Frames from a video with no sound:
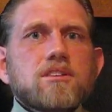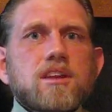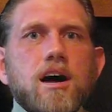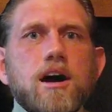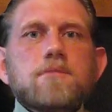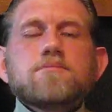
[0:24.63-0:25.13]
the
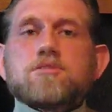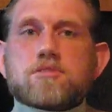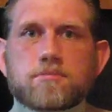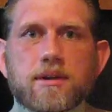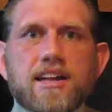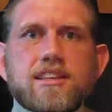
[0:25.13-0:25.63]
law. Should
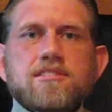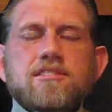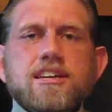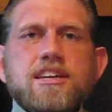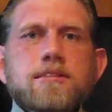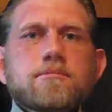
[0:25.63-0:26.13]
you buy this
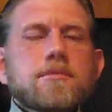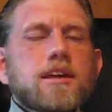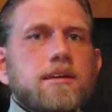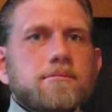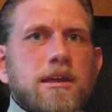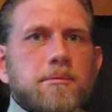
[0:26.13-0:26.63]
ticket?
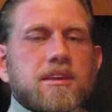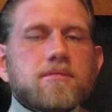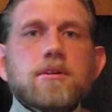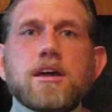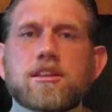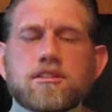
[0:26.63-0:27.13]
Maybe.
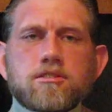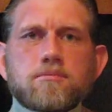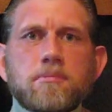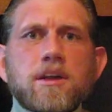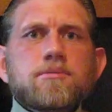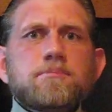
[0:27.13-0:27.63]
It's
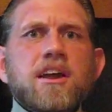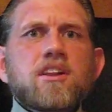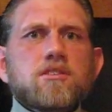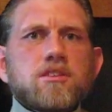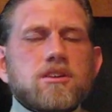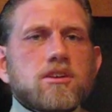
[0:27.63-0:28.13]
much
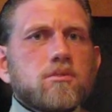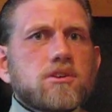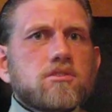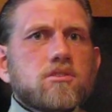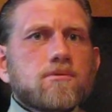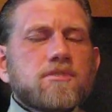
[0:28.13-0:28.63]
better than the
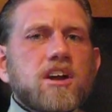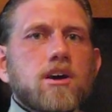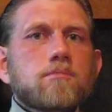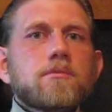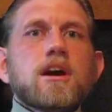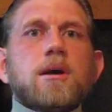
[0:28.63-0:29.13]
original
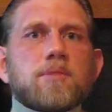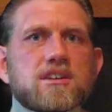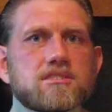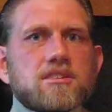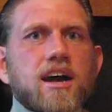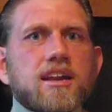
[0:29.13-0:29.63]
film but
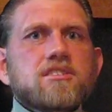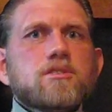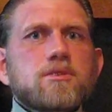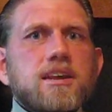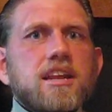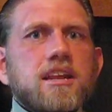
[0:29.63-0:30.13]
it's not as
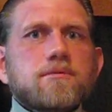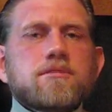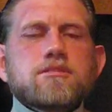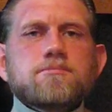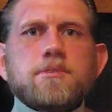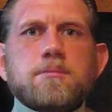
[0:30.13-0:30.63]
creative.
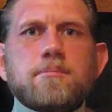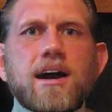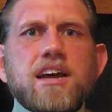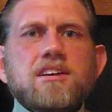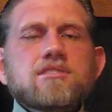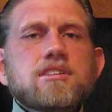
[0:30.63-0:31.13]
Just has been
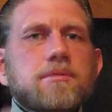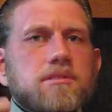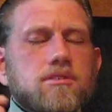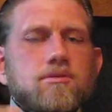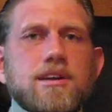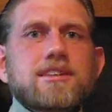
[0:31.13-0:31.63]
Meyers. Have
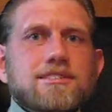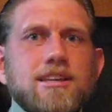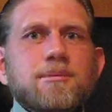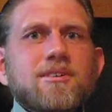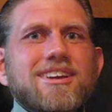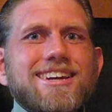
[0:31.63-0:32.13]
a great
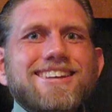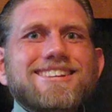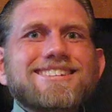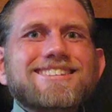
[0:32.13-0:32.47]
entertainment weekend.